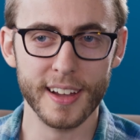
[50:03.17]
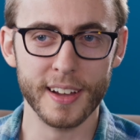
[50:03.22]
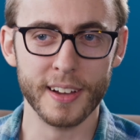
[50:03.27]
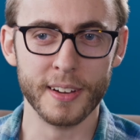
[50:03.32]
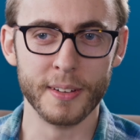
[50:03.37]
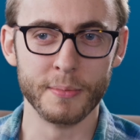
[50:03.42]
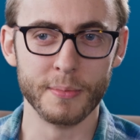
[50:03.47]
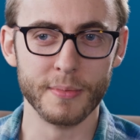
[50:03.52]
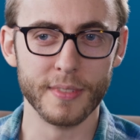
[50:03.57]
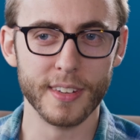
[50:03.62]

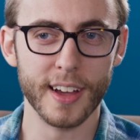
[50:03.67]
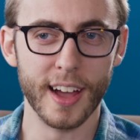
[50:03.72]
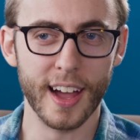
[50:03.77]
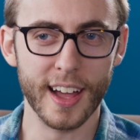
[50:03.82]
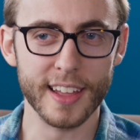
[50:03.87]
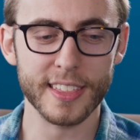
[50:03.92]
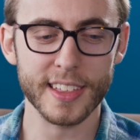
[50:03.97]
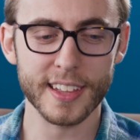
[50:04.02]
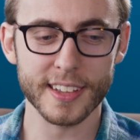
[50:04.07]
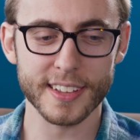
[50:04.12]

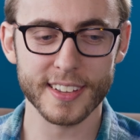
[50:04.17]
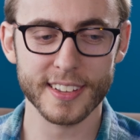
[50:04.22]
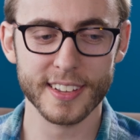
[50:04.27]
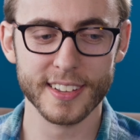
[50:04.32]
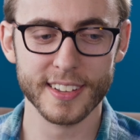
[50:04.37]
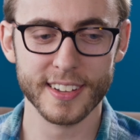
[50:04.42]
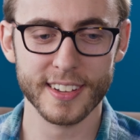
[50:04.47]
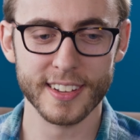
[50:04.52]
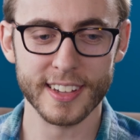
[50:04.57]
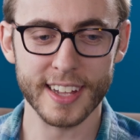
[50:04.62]
I think
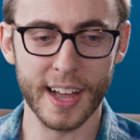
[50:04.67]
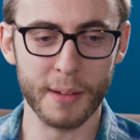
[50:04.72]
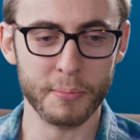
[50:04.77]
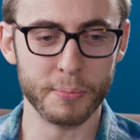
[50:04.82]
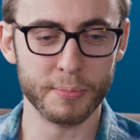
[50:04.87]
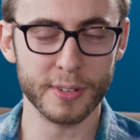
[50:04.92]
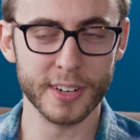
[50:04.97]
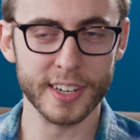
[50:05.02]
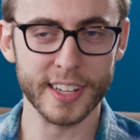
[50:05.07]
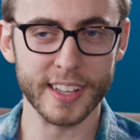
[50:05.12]
I'm
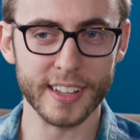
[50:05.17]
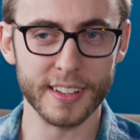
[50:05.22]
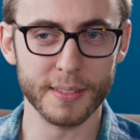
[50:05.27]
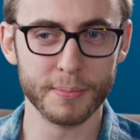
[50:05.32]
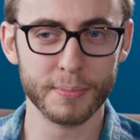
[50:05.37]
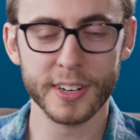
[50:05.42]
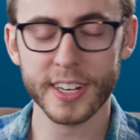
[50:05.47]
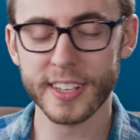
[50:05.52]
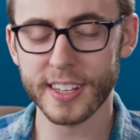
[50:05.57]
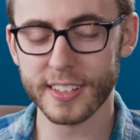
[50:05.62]

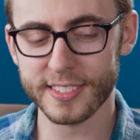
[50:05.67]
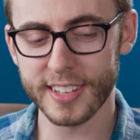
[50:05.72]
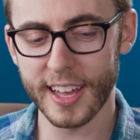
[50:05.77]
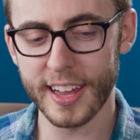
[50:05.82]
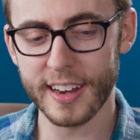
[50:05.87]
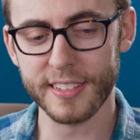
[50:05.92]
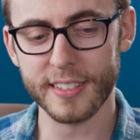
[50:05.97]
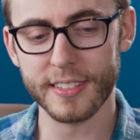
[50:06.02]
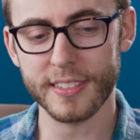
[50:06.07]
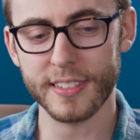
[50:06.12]
pretty
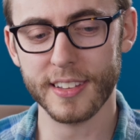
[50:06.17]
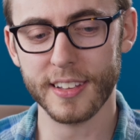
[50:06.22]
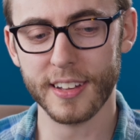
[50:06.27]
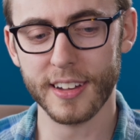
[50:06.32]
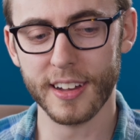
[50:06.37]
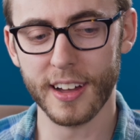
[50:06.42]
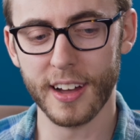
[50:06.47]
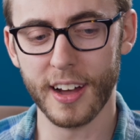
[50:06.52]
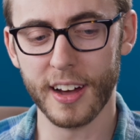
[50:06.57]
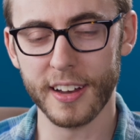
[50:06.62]
excited
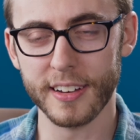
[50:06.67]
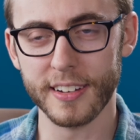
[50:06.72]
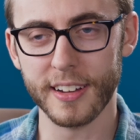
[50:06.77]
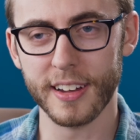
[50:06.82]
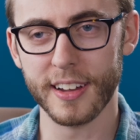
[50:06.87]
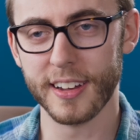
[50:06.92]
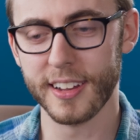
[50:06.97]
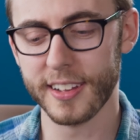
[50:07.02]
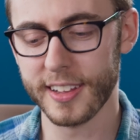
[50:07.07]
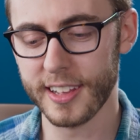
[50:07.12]

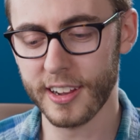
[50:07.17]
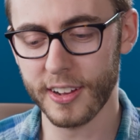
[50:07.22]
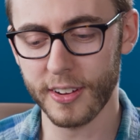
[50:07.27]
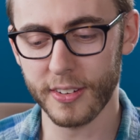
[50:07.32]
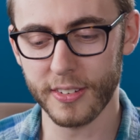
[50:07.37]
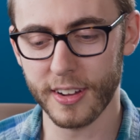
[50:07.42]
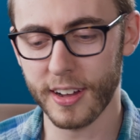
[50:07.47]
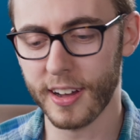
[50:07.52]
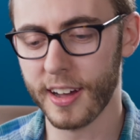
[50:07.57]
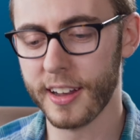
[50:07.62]
on
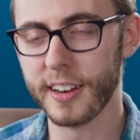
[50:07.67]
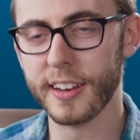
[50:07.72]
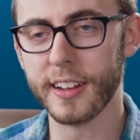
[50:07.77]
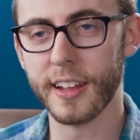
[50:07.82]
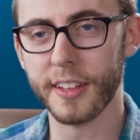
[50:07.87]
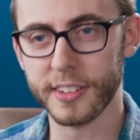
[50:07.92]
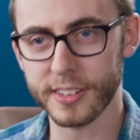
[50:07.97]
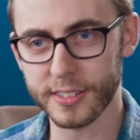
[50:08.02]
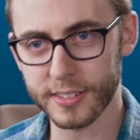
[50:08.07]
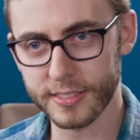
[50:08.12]
on
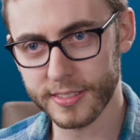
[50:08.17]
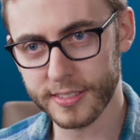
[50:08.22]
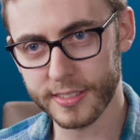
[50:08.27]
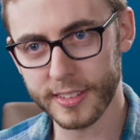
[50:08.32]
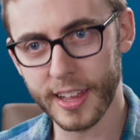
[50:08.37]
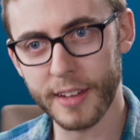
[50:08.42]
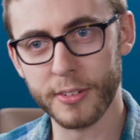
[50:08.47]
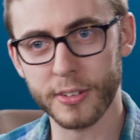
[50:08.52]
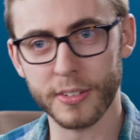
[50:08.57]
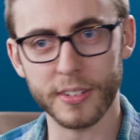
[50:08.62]
another
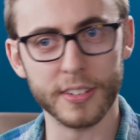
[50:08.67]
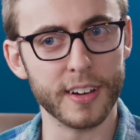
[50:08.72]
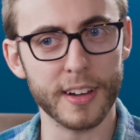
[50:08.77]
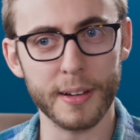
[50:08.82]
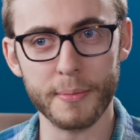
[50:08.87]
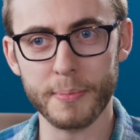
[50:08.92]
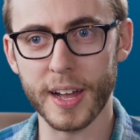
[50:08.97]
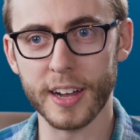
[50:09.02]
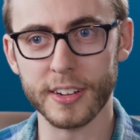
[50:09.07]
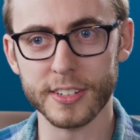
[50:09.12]
level
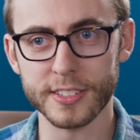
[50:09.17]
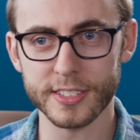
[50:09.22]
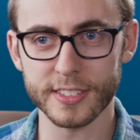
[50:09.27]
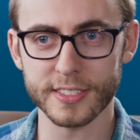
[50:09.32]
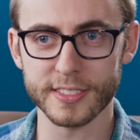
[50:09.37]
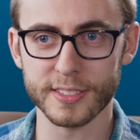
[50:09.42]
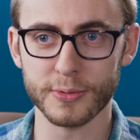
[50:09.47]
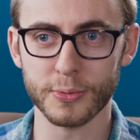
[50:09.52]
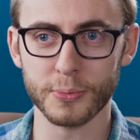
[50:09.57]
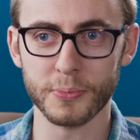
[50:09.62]
about
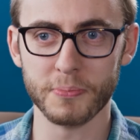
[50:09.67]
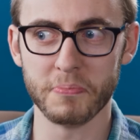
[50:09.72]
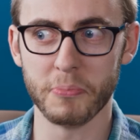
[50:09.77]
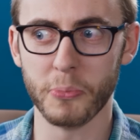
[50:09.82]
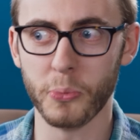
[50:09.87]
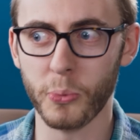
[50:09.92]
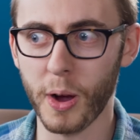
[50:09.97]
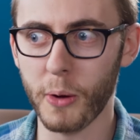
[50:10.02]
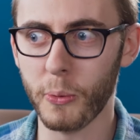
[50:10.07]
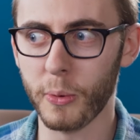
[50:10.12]
just
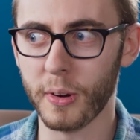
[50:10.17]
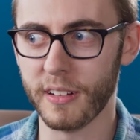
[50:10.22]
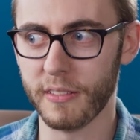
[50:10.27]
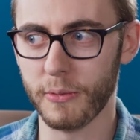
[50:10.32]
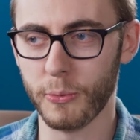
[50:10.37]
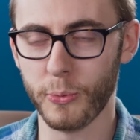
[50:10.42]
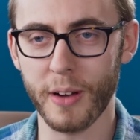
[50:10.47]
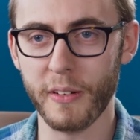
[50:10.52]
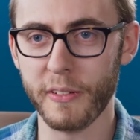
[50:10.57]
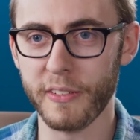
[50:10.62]

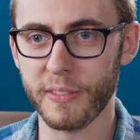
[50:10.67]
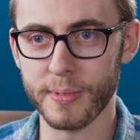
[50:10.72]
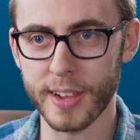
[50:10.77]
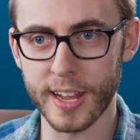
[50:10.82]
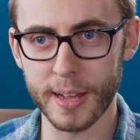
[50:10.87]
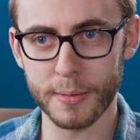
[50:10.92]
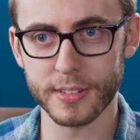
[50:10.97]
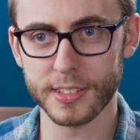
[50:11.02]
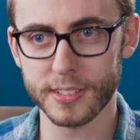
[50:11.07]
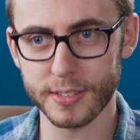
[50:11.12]
what we've
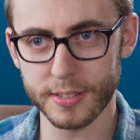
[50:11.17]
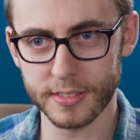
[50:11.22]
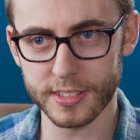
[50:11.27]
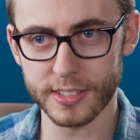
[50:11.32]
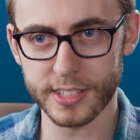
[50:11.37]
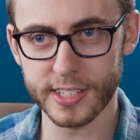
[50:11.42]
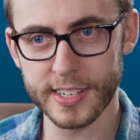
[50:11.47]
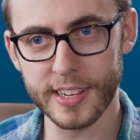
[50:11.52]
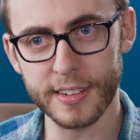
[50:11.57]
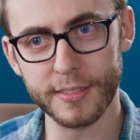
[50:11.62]
been able to
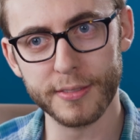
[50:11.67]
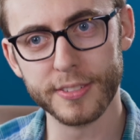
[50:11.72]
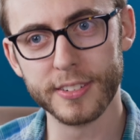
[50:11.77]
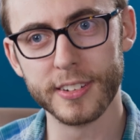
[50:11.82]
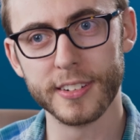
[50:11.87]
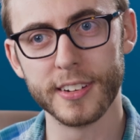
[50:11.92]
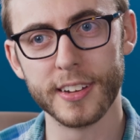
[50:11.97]
achieve.